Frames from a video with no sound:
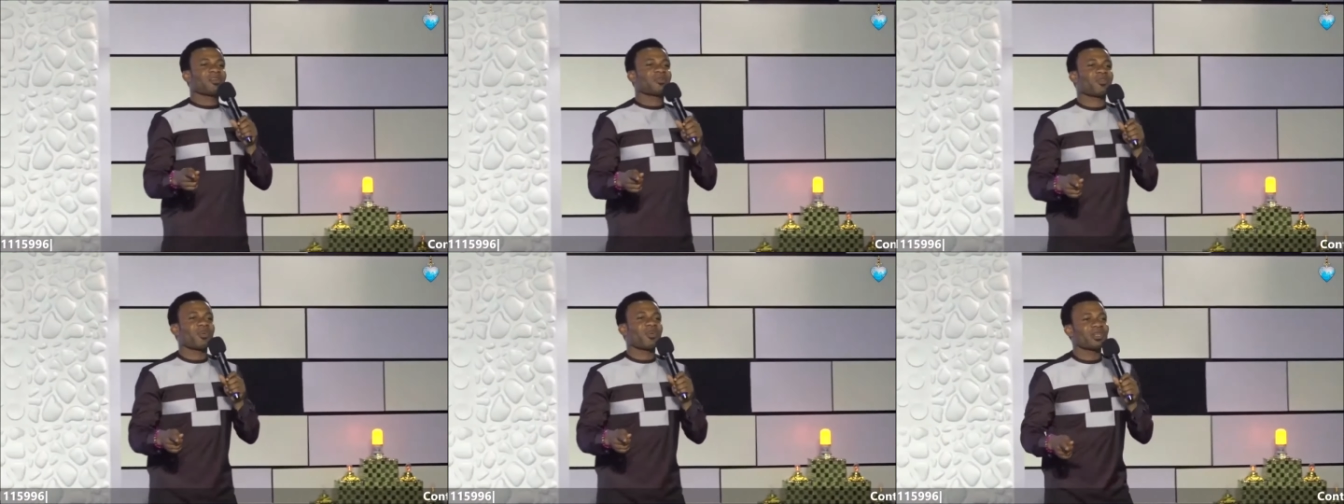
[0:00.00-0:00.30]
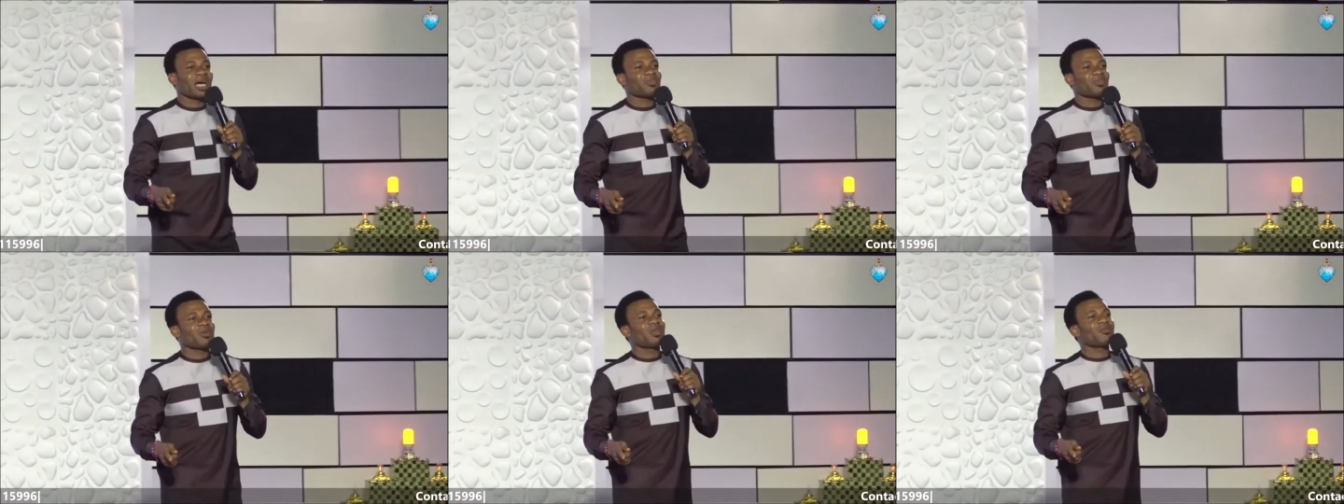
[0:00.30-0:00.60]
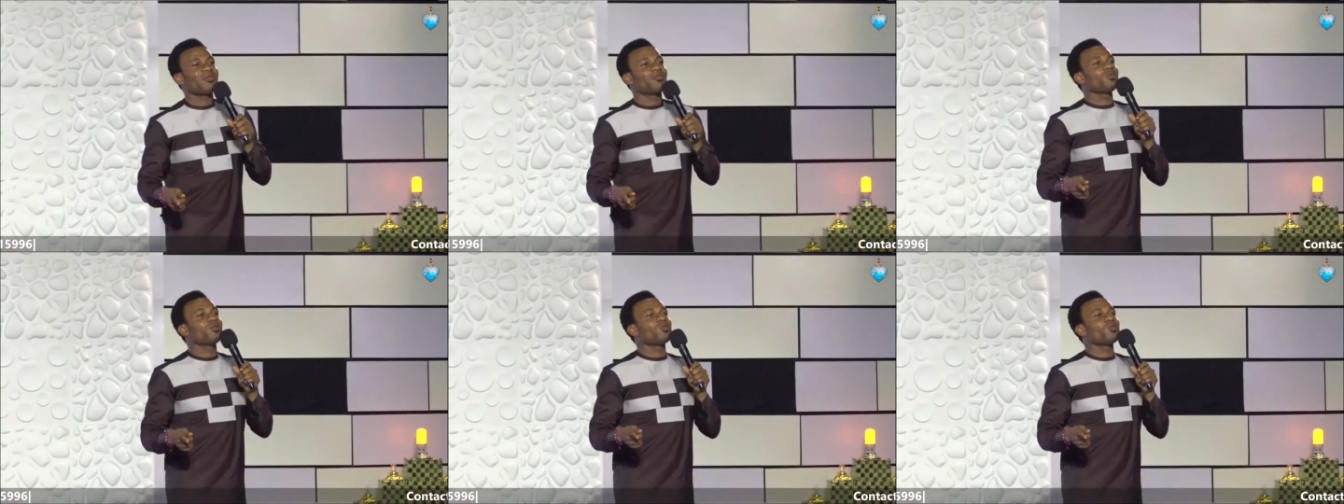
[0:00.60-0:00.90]
God, I don't
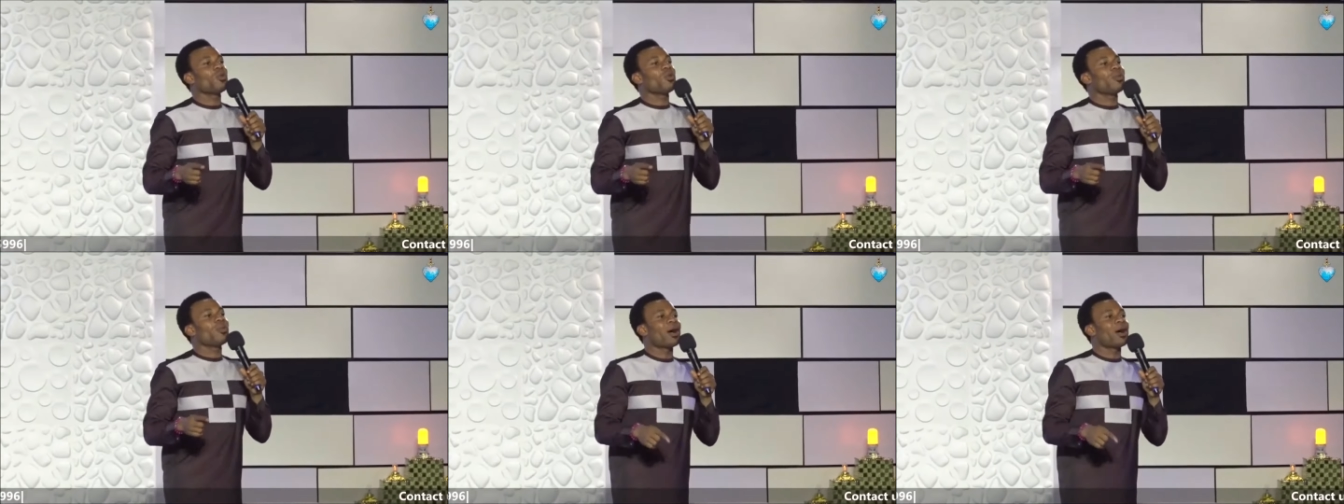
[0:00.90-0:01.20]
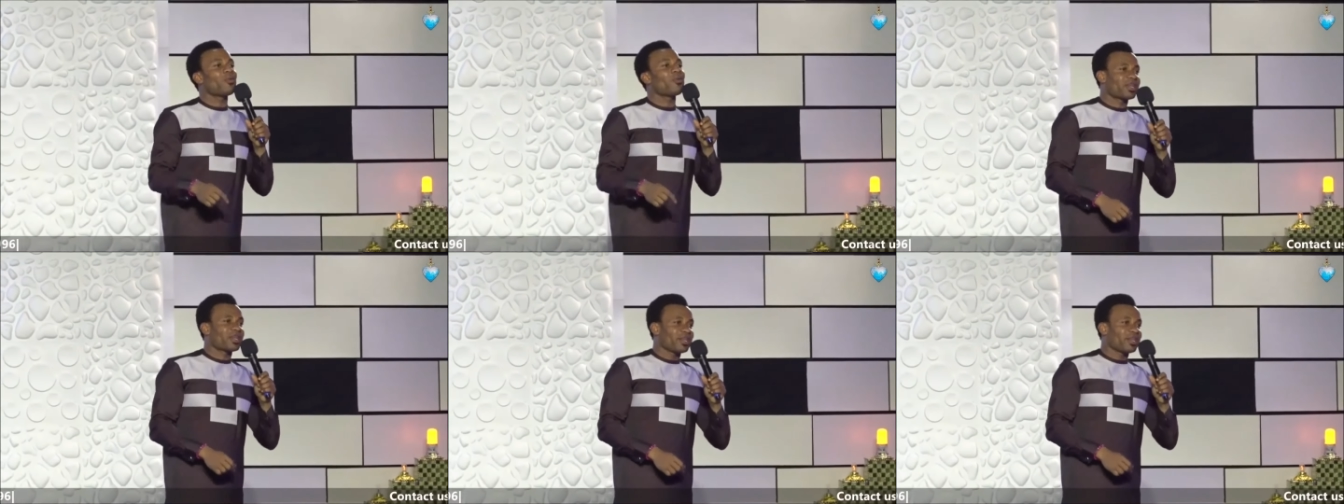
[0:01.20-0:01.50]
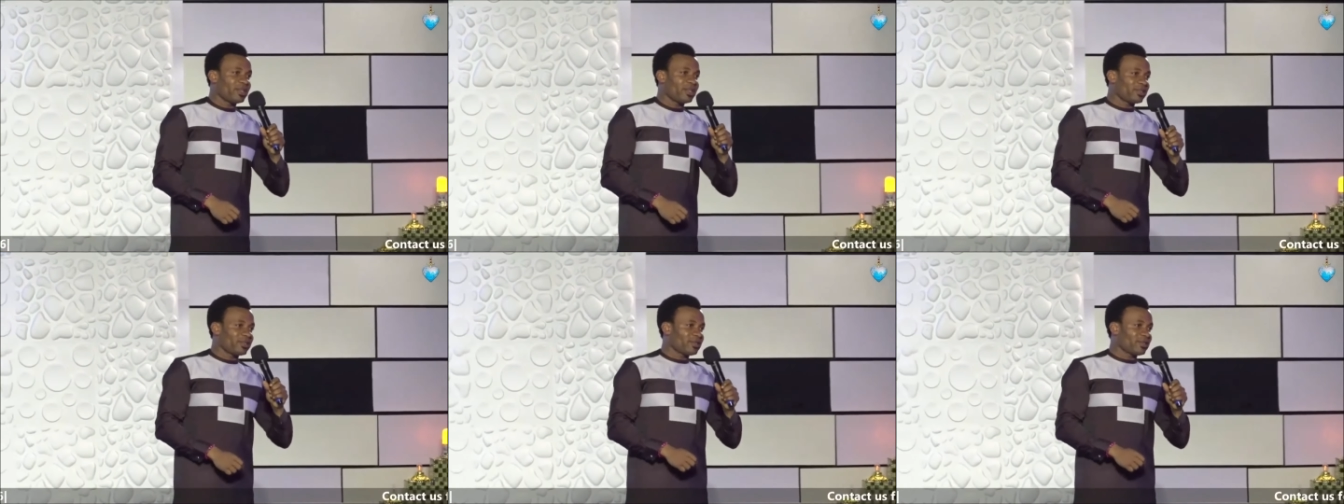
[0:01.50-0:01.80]
even know my
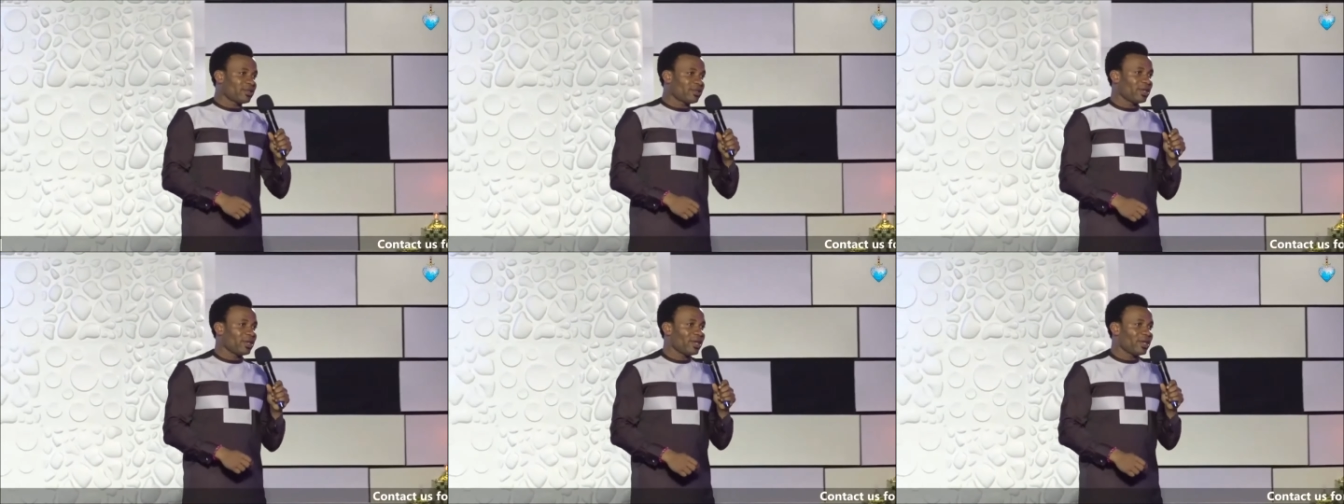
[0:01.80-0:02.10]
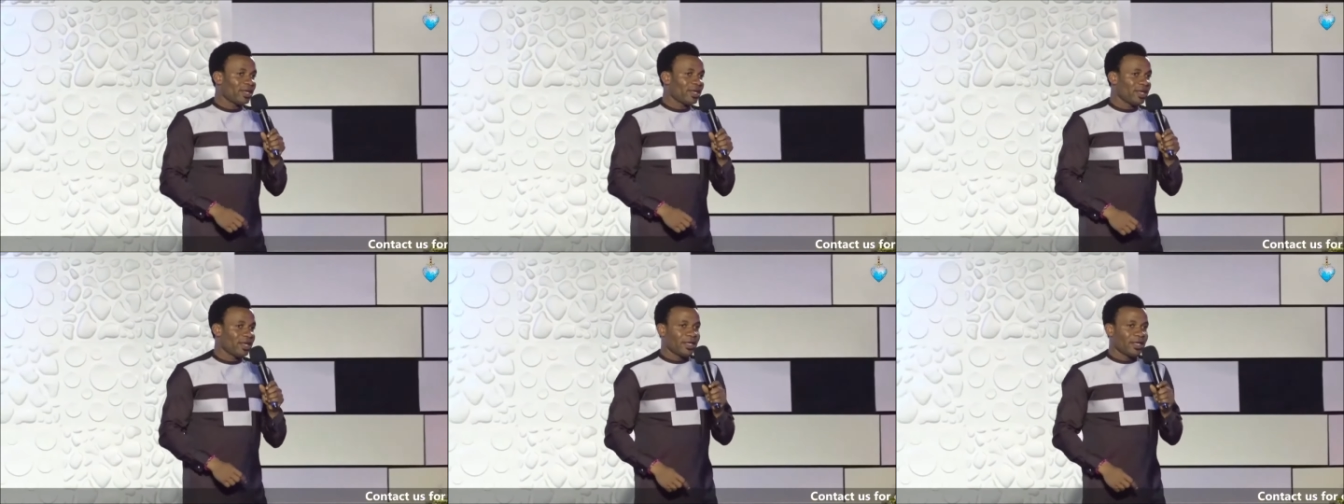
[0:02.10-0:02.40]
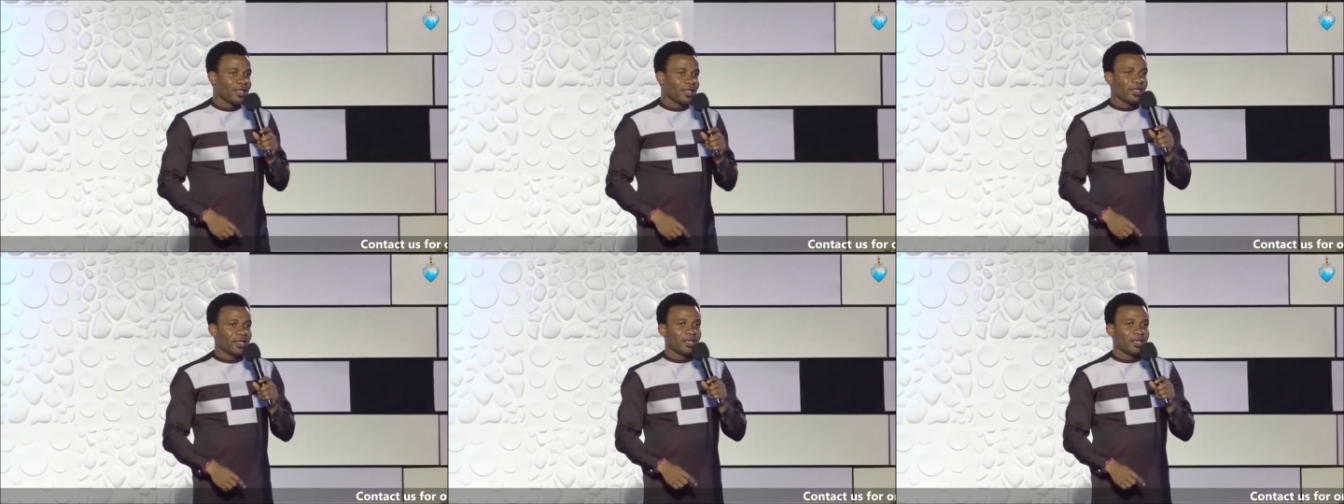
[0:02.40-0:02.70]
weakness,
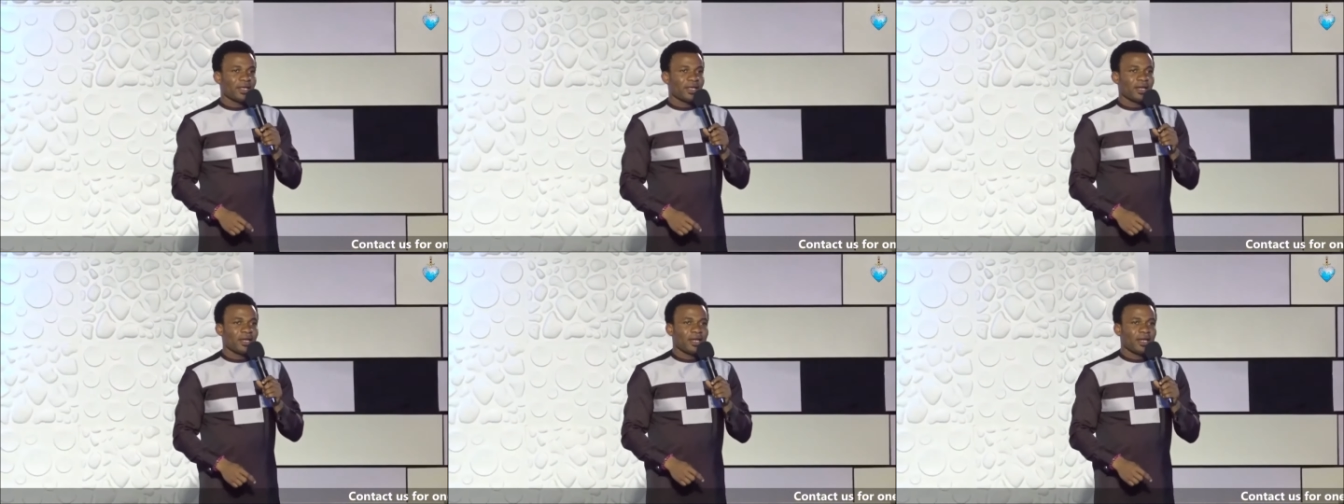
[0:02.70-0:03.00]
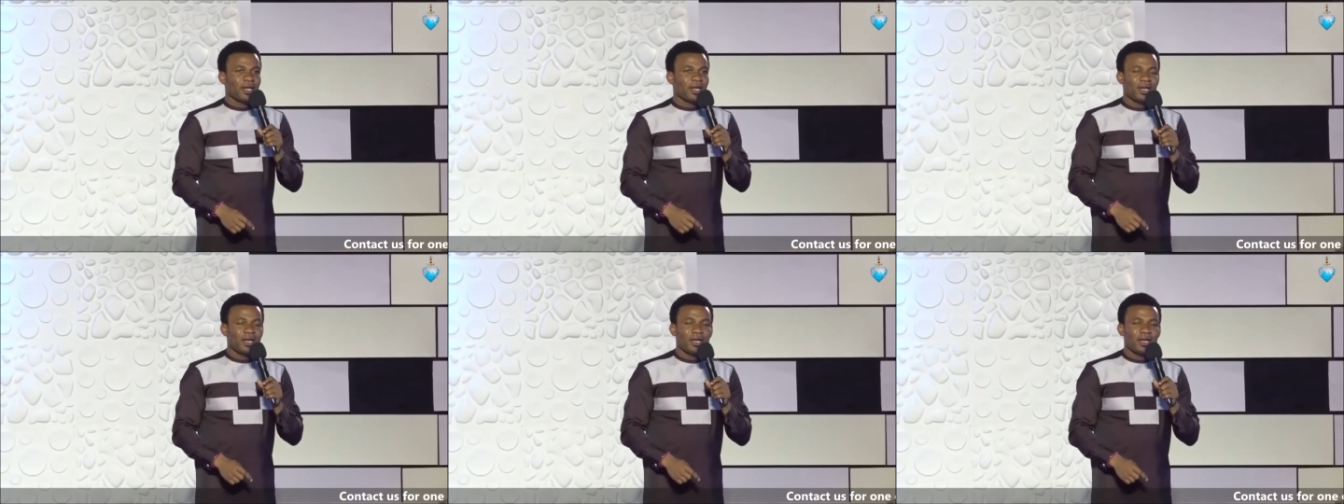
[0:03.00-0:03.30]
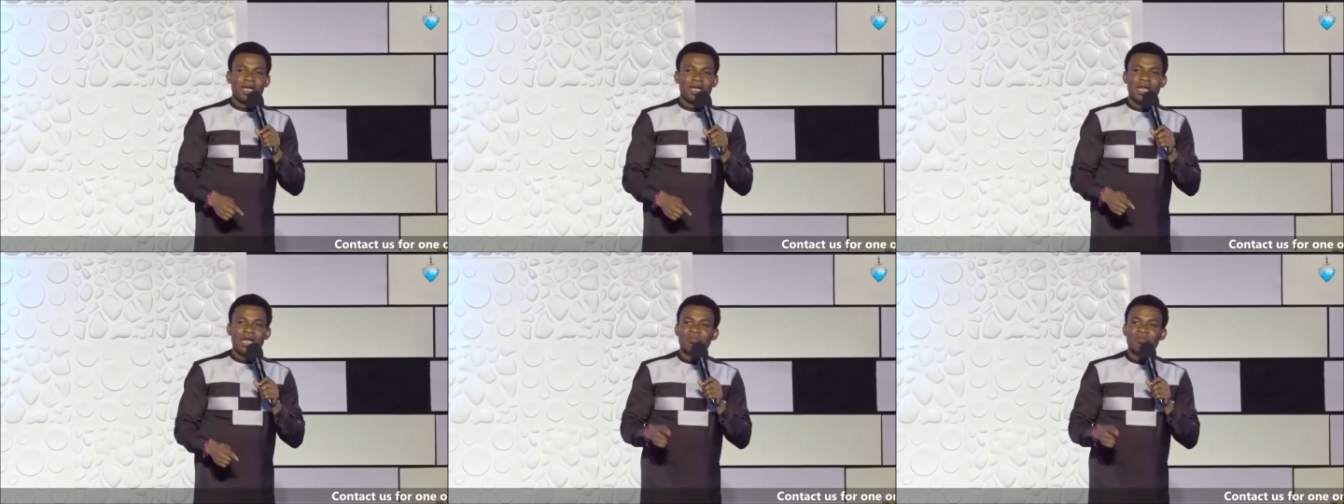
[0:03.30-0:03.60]

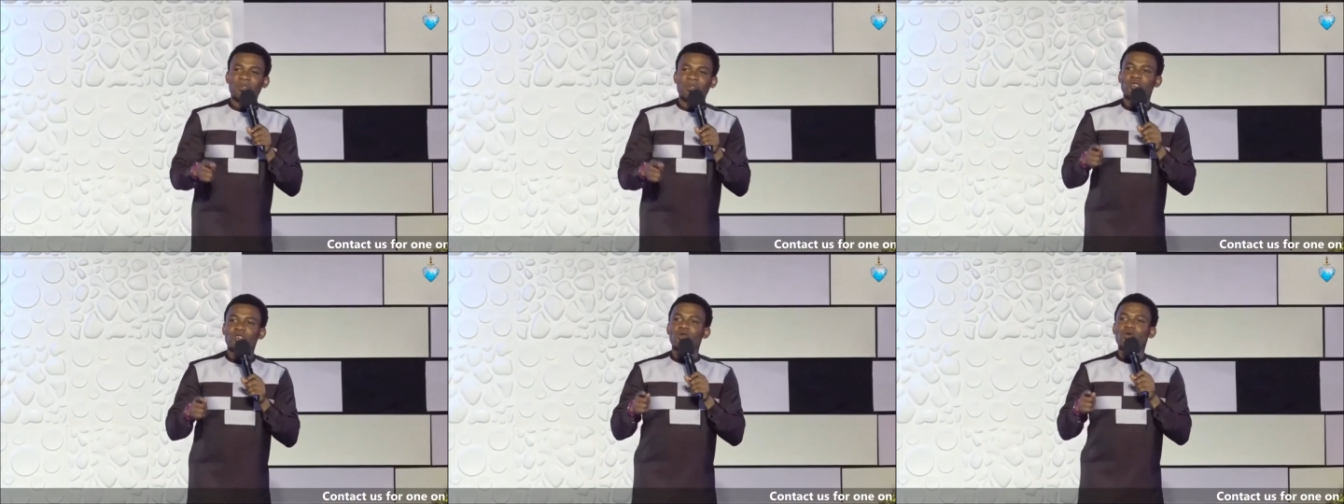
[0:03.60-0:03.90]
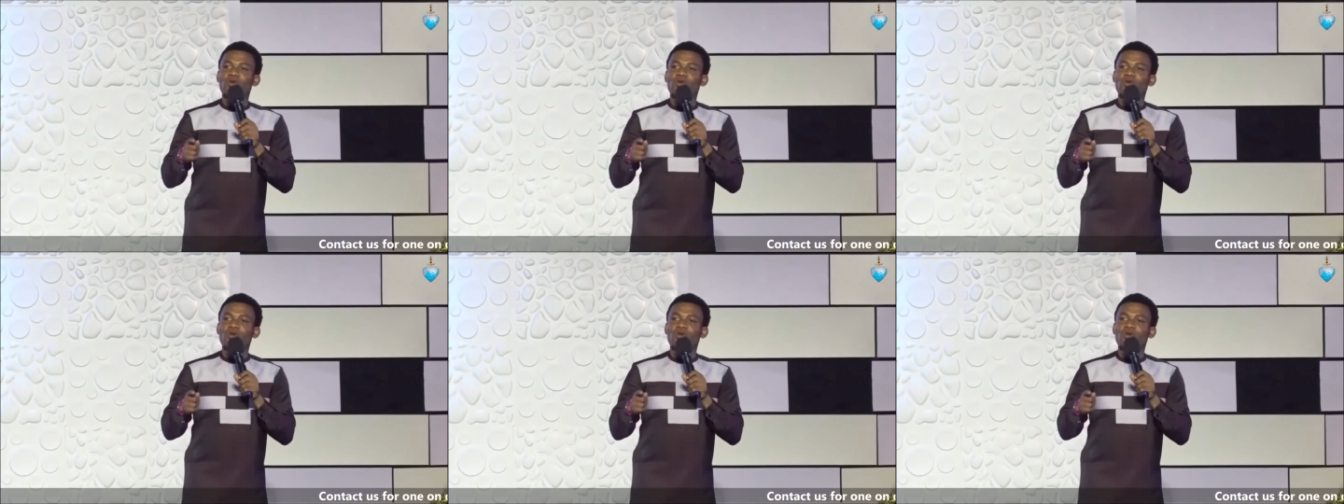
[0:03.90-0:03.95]
let me show